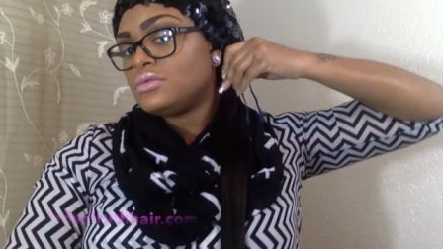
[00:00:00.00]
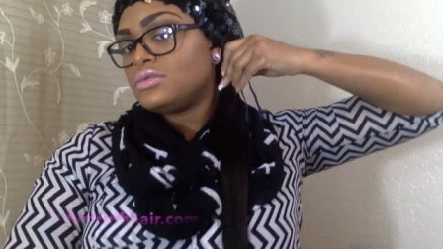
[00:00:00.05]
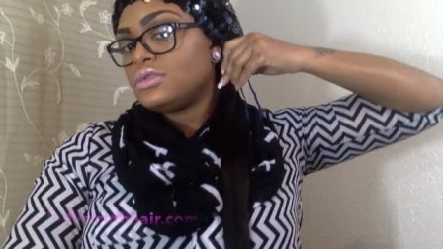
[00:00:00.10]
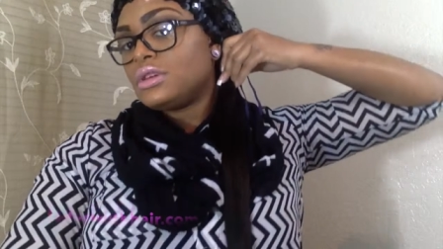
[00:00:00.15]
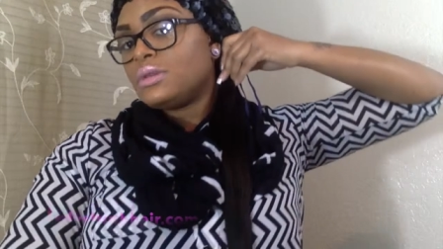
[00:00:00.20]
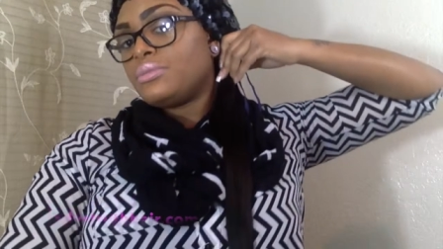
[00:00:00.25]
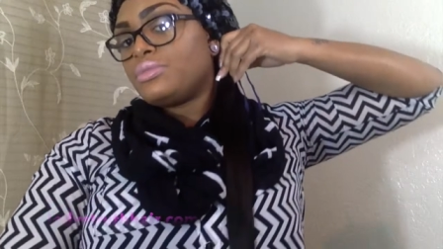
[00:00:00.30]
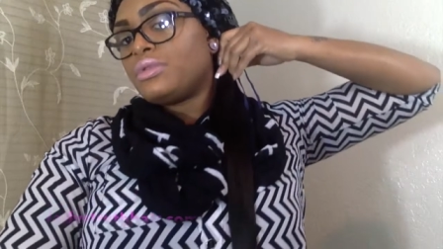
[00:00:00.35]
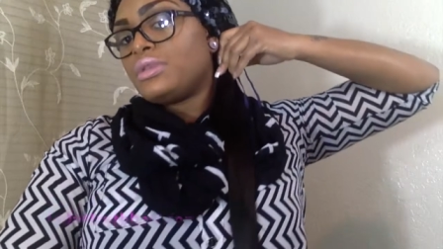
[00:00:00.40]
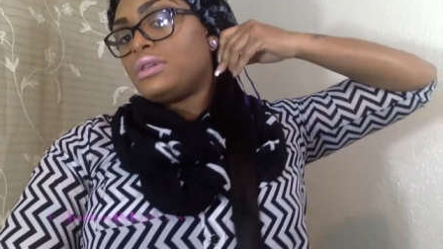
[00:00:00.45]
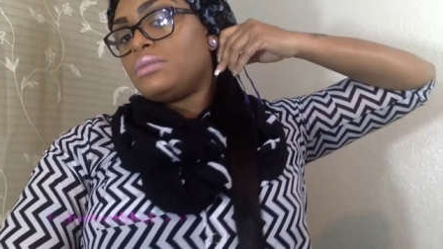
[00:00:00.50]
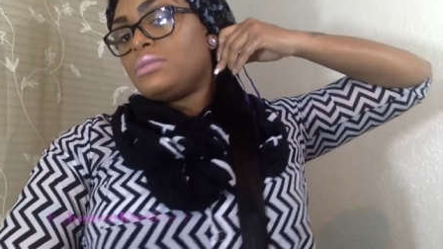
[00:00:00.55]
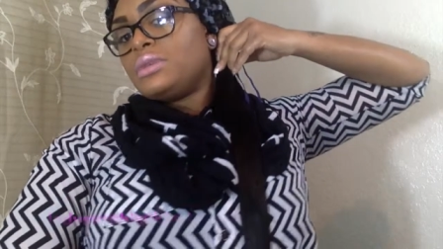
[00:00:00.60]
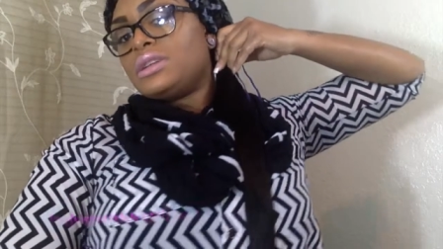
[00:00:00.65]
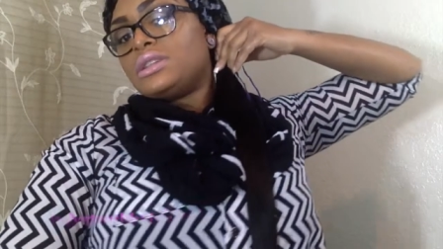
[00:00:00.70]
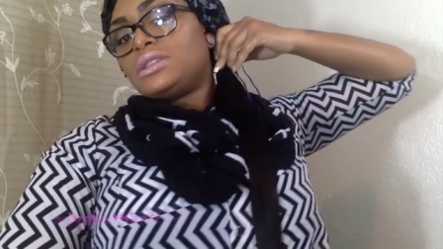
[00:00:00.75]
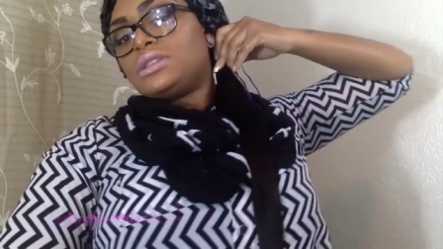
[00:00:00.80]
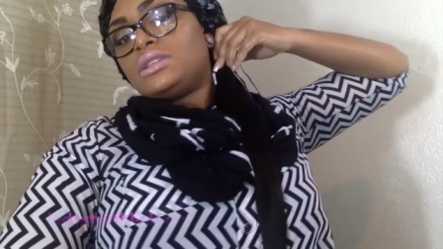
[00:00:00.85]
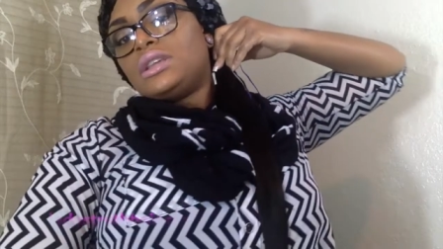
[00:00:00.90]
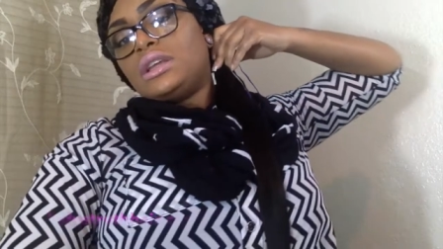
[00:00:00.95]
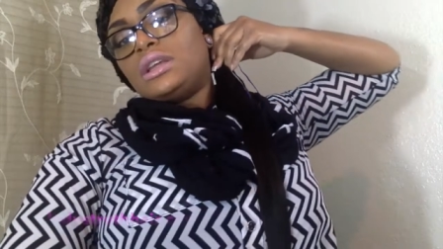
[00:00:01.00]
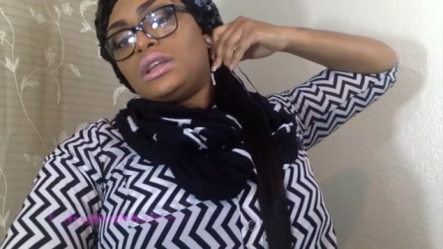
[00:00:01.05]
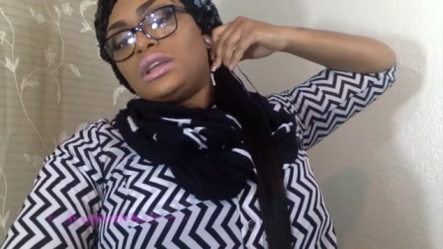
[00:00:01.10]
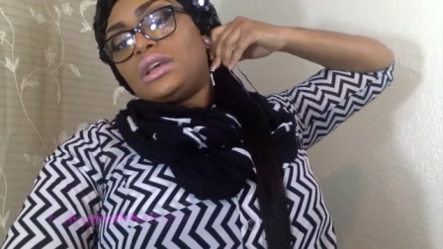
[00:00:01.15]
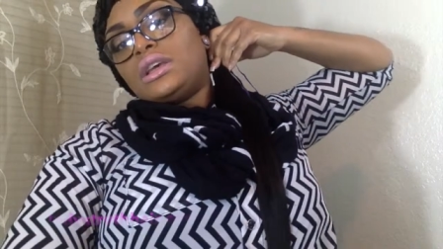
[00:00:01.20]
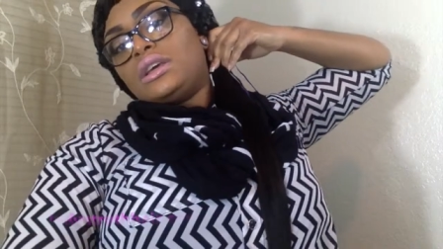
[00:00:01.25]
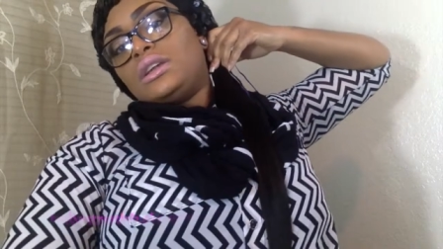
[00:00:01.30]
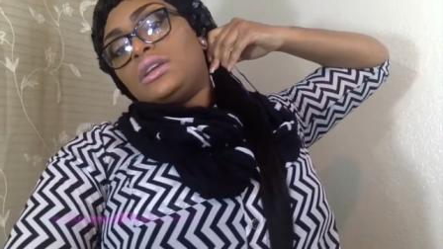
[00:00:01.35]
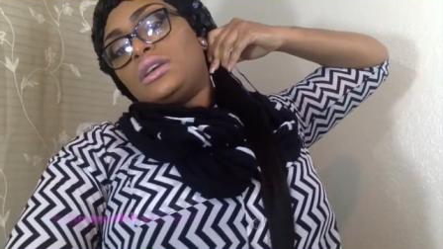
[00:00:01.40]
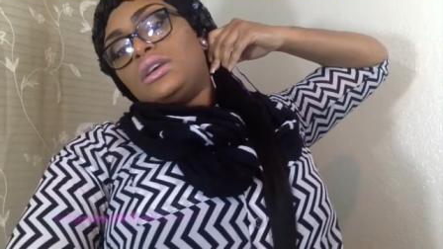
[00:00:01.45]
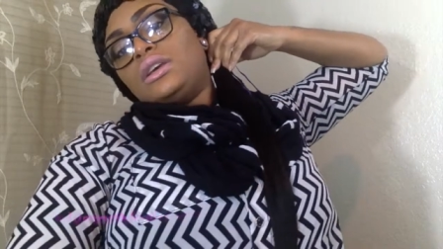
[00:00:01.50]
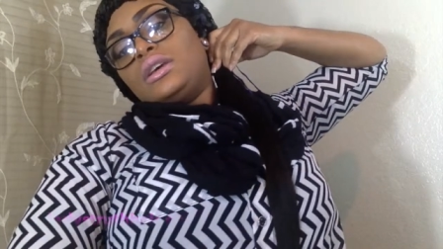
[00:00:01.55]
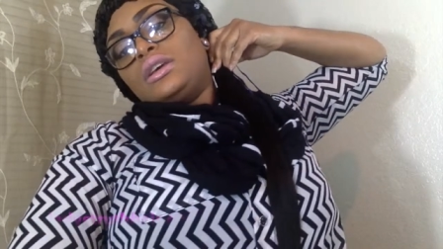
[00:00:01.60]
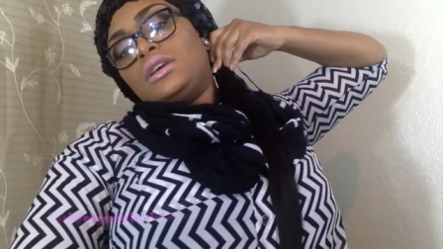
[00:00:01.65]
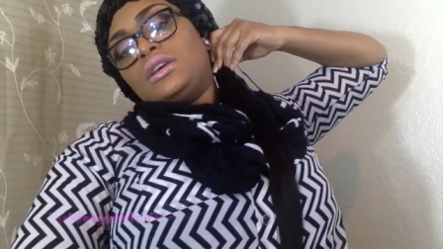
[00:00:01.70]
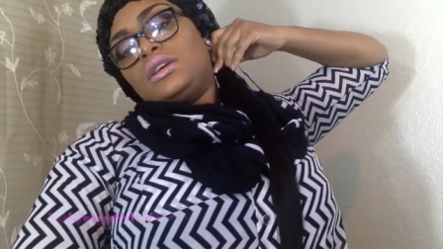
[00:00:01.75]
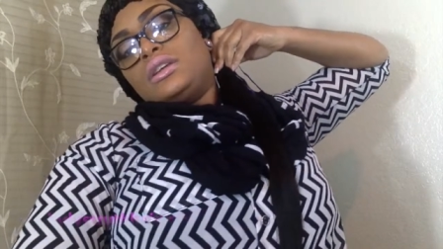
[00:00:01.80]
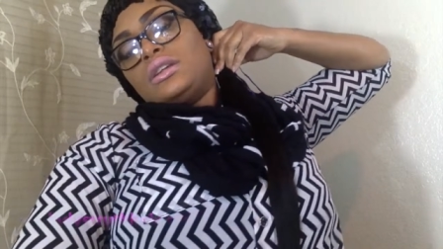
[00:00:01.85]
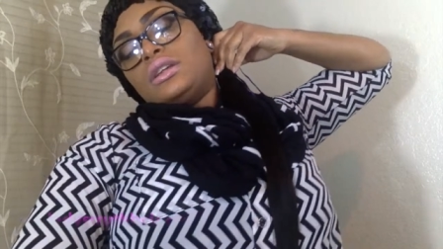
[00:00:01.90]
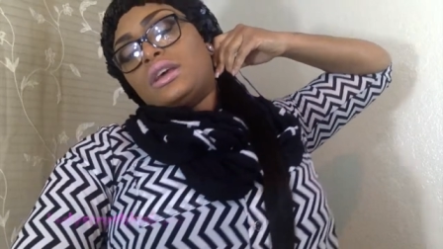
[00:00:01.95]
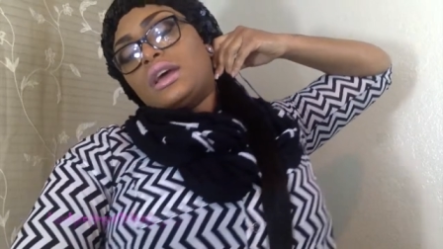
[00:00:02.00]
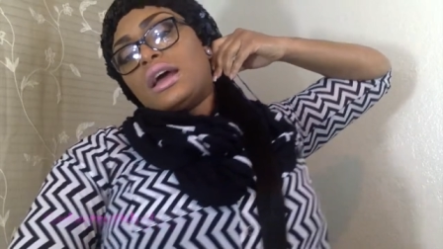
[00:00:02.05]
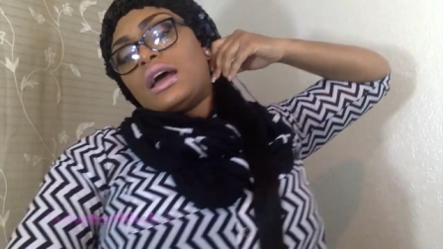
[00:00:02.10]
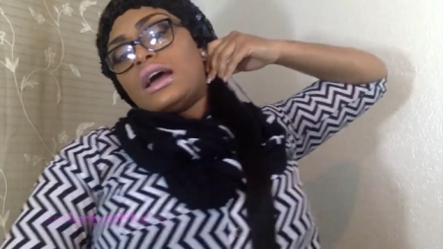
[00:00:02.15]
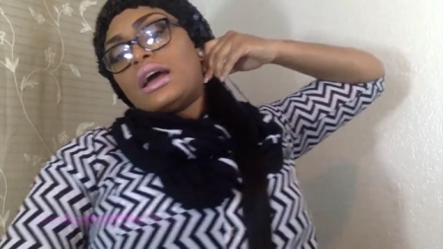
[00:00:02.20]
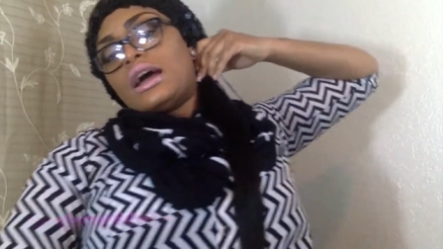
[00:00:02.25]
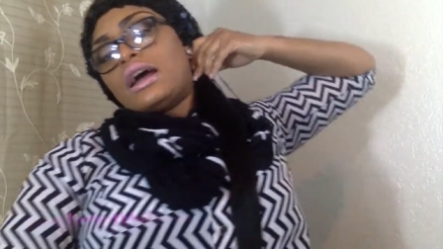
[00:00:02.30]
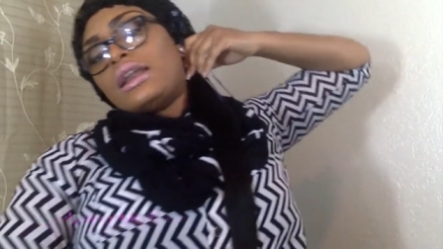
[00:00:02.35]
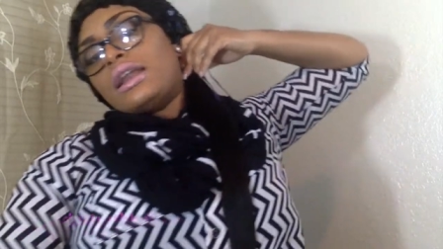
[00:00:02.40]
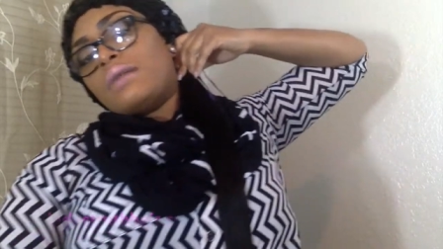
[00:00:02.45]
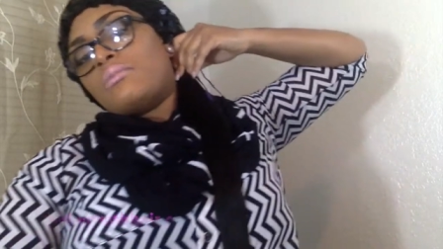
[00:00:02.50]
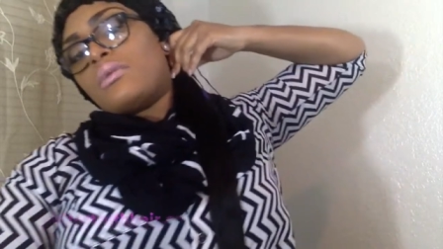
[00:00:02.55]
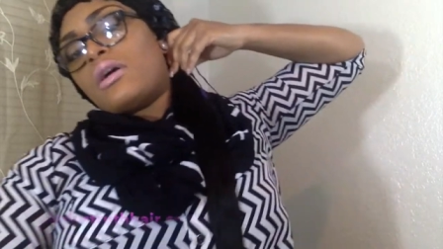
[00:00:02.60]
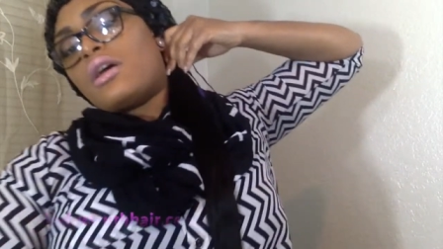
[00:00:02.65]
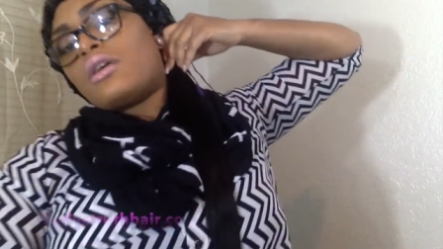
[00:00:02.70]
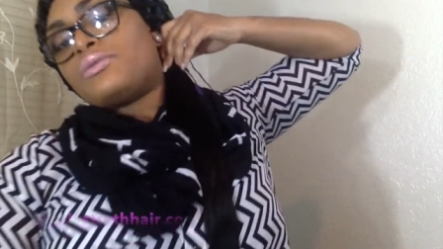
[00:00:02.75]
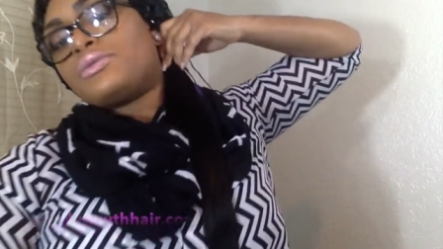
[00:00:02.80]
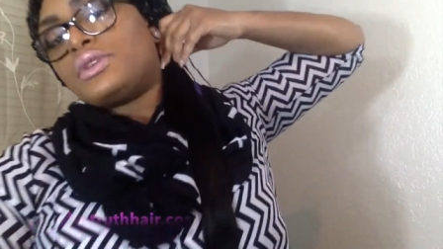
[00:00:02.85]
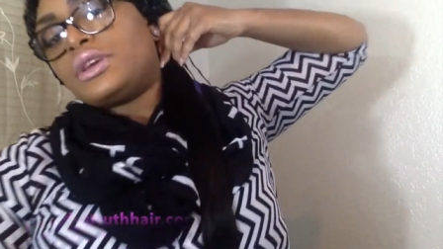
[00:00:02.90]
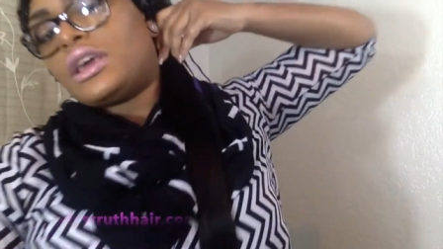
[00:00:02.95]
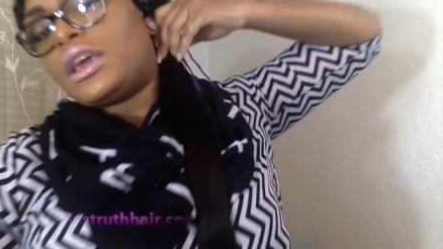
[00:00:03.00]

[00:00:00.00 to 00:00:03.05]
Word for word: you can pretty much see that. And I'm off the